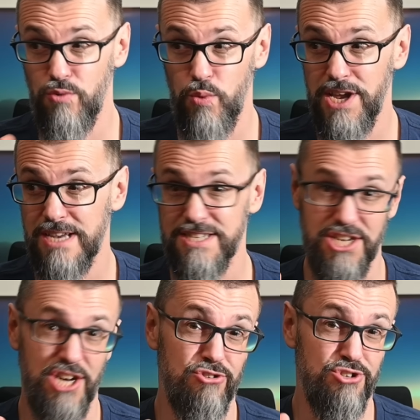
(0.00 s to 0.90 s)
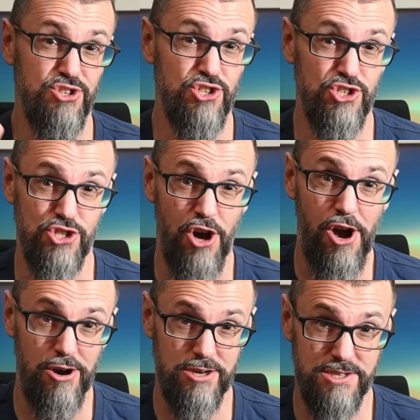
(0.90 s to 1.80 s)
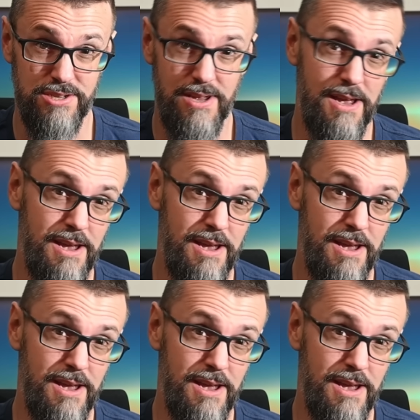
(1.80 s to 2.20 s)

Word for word: away as other stars.